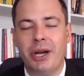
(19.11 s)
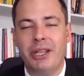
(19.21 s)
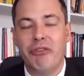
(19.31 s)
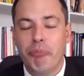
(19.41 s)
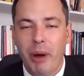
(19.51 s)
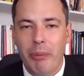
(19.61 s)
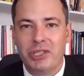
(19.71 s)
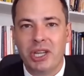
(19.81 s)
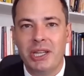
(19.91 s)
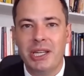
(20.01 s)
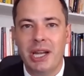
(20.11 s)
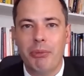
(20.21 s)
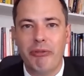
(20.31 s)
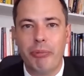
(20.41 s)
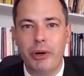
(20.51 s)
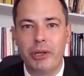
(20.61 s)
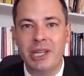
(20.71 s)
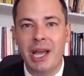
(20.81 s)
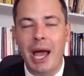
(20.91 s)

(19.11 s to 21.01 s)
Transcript: and you've published a number of books